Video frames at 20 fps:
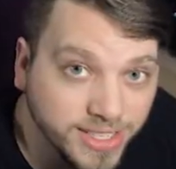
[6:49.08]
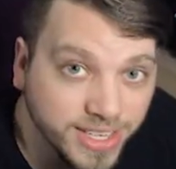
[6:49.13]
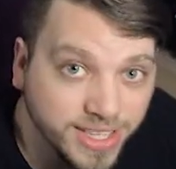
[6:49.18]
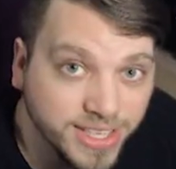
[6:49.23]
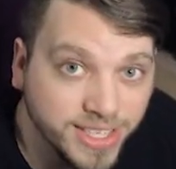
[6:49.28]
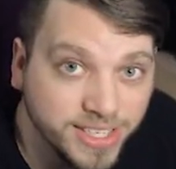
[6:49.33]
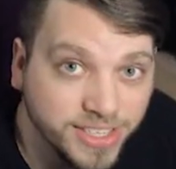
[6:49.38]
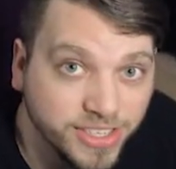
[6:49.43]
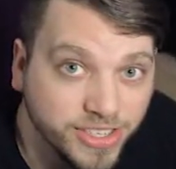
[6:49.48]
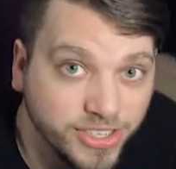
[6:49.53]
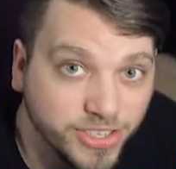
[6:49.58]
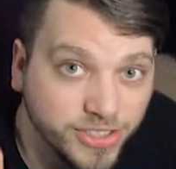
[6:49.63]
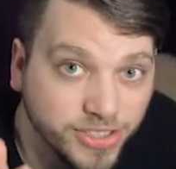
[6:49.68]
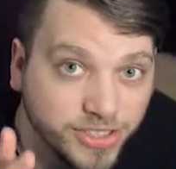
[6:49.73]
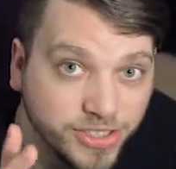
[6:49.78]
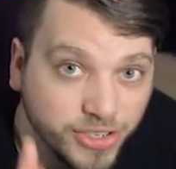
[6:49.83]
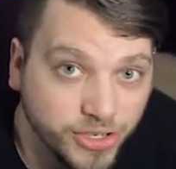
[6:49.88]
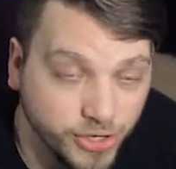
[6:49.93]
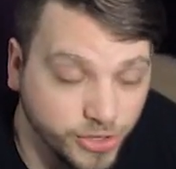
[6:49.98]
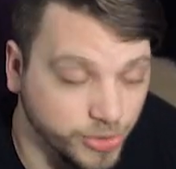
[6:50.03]
set this to
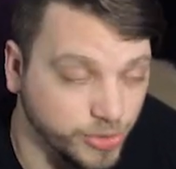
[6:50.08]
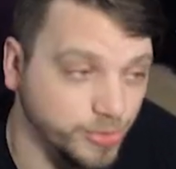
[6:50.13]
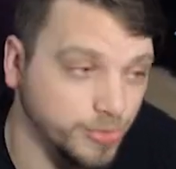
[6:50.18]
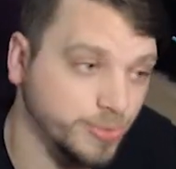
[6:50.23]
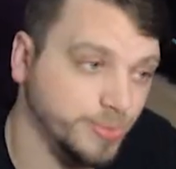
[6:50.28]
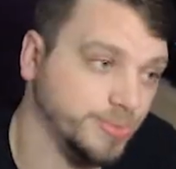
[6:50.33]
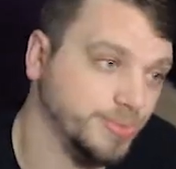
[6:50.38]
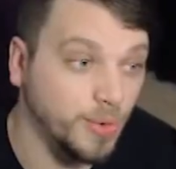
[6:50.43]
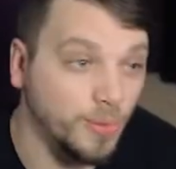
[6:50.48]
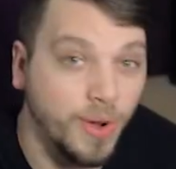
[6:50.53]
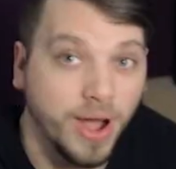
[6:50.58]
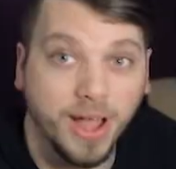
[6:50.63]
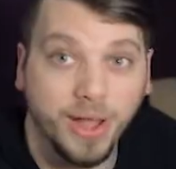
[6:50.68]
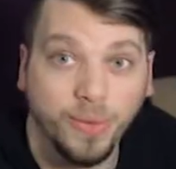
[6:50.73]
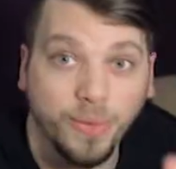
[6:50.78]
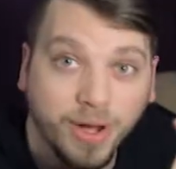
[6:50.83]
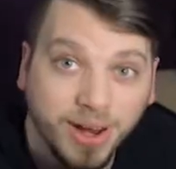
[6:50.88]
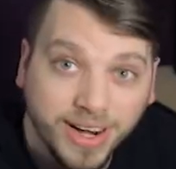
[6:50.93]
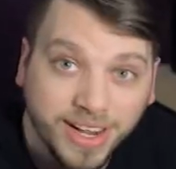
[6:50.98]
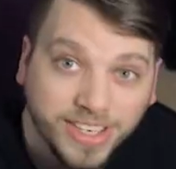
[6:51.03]
2. But
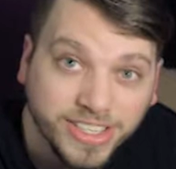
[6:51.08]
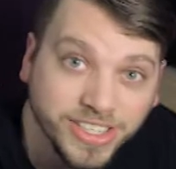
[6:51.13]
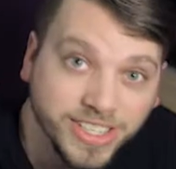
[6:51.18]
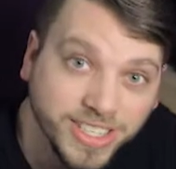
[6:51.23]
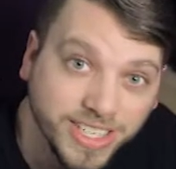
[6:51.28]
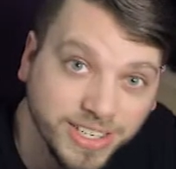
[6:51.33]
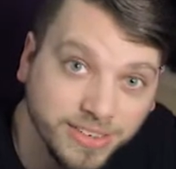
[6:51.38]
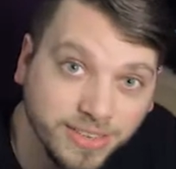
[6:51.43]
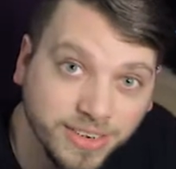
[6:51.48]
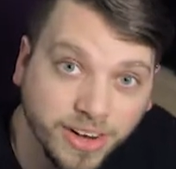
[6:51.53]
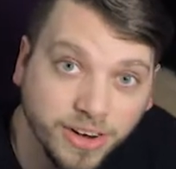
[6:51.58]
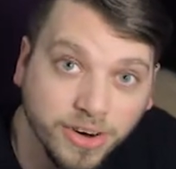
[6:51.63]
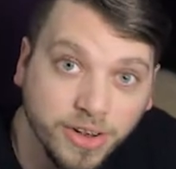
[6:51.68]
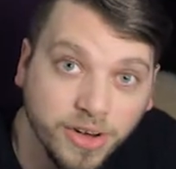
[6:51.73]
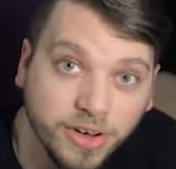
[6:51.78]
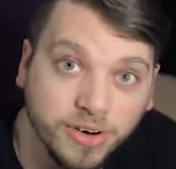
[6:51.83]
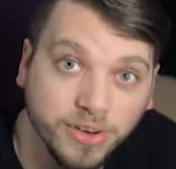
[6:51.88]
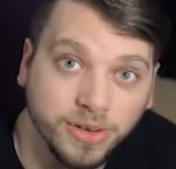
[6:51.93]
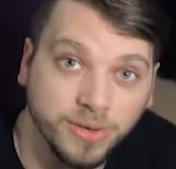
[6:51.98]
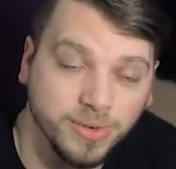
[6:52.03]
why? Why not just leave it on
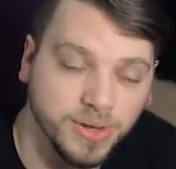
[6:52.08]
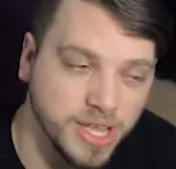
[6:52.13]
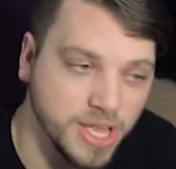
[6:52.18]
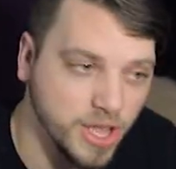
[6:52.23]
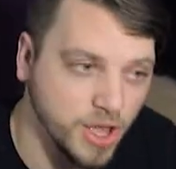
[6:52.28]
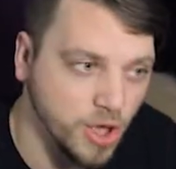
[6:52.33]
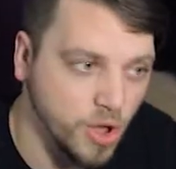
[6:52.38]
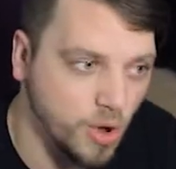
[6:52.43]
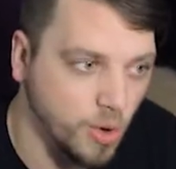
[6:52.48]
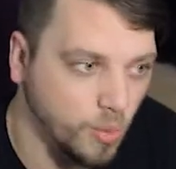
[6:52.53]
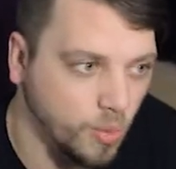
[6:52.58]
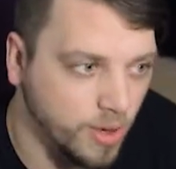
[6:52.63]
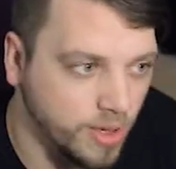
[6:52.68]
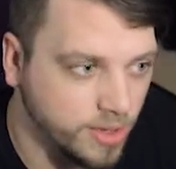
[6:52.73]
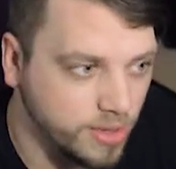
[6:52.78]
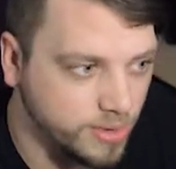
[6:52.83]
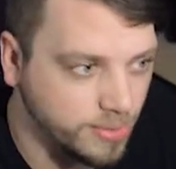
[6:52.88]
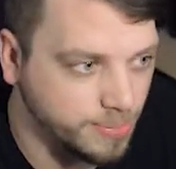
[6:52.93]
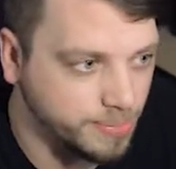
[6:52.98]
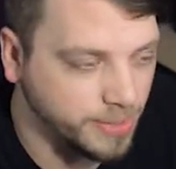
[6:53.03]
auto?
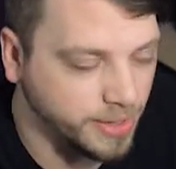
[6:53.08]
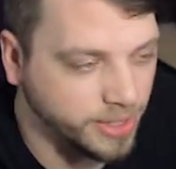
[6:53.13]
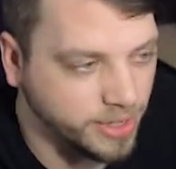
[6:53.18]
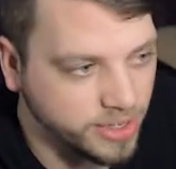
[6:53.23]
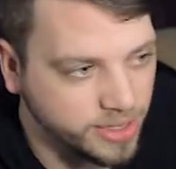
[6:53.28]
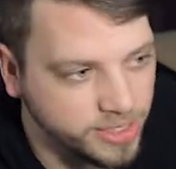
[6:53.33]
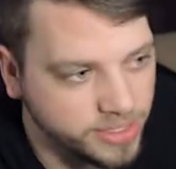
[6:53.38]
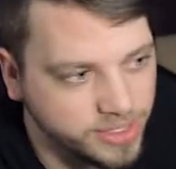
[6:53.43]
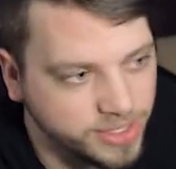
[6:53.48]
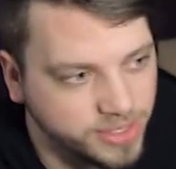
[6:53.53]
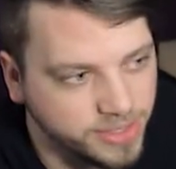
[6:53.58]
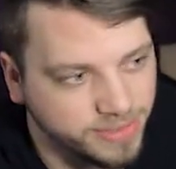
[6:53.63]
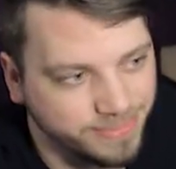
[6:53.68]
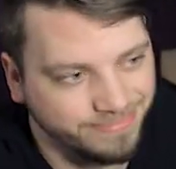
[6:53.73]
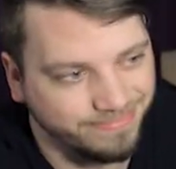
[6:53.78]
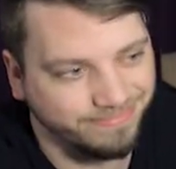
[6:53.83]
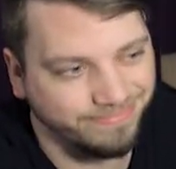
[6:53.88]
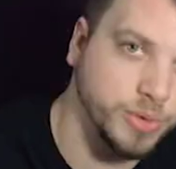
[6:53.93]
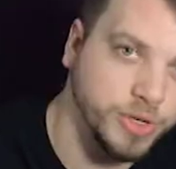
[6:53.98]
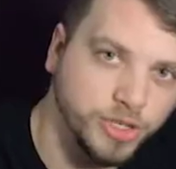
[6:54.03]
Well, because
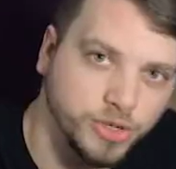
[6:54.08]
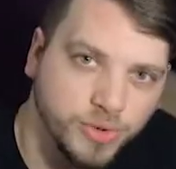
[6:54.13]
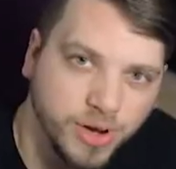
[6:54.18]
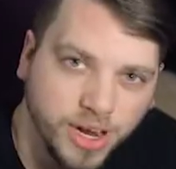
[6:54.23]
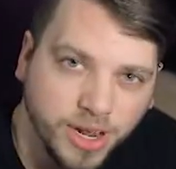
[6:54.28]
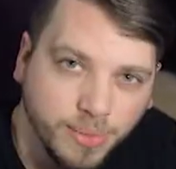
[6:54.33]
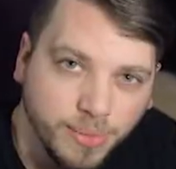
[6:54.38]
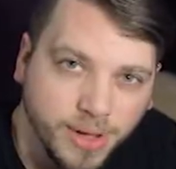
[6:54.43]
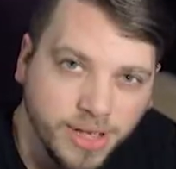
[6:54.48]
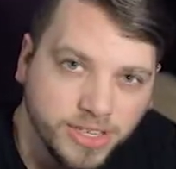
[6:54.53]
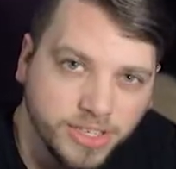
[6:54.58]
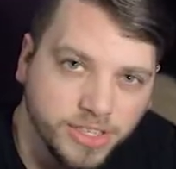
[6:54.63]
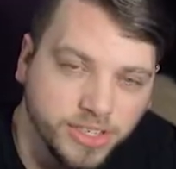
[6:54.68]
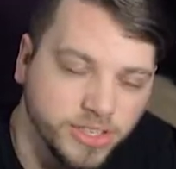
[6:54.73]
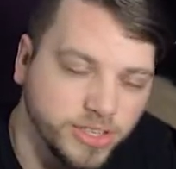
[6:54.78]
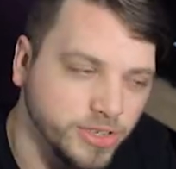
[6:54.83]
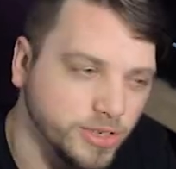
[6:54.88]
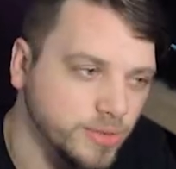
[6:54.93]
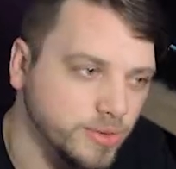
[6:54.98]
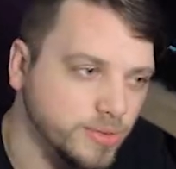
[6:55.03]
Twitch recommends
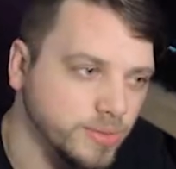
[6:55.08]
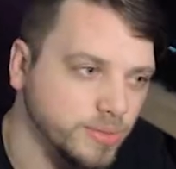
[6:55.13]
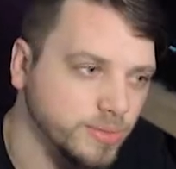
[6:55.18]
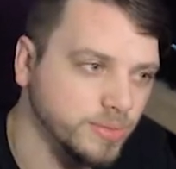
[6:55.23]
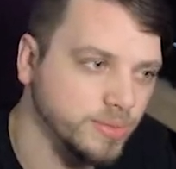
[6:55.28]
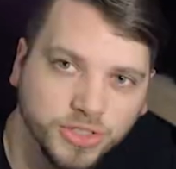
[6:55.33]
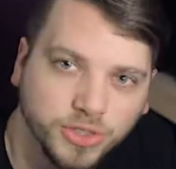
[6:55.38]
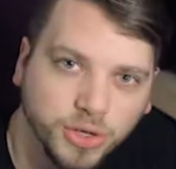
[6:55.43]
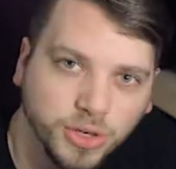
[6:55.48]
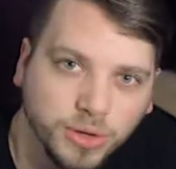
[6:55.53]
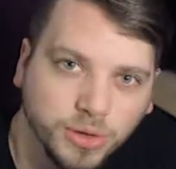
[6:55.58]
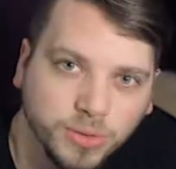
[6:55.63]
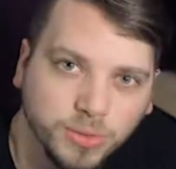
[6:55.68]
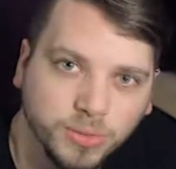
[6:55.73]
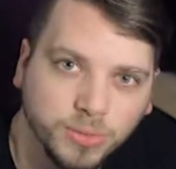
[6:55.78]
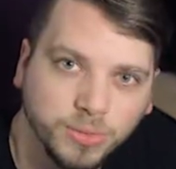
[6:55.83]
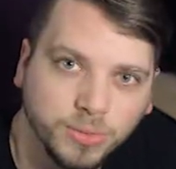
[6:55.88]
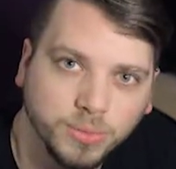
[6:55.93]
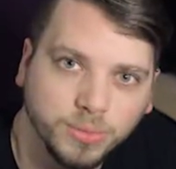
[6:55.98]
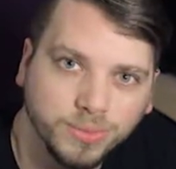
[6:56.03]
2, so
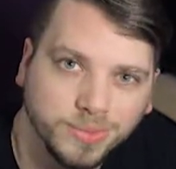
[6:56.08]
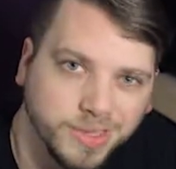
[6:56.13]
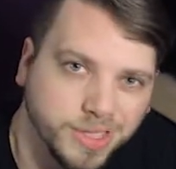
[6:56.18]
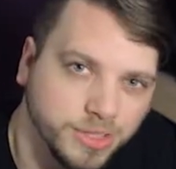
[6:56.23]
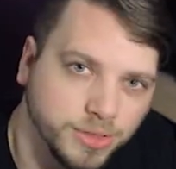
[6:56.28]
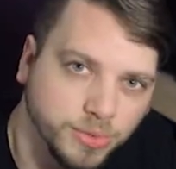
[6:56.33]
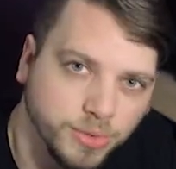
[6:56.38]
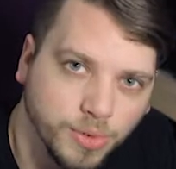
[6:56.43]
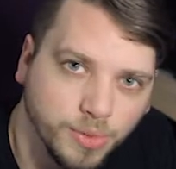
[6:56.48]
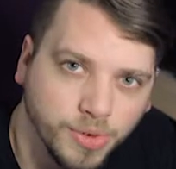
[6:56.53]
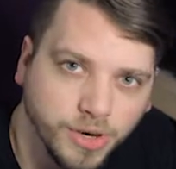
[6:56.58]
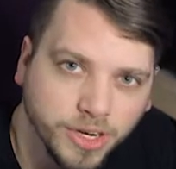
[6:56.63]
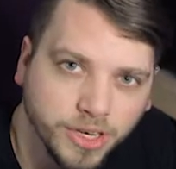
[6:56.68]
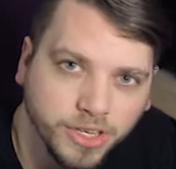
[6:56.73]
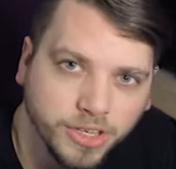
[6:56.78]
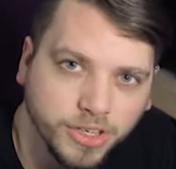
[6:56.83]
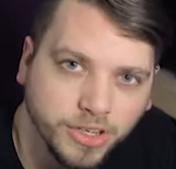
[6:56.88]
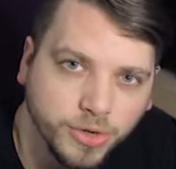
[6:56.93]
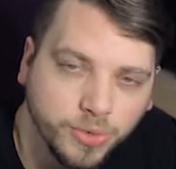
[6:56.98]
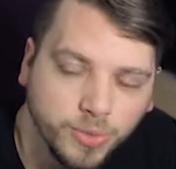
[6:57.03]
that's what we're
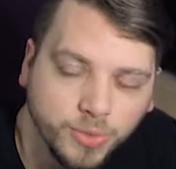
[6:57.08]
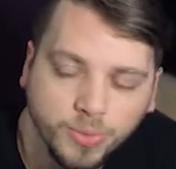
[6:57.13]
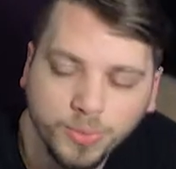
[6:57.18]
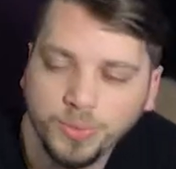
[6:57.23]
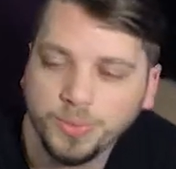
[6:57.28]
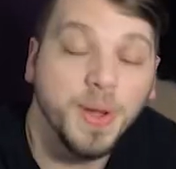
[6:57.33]
gonna do.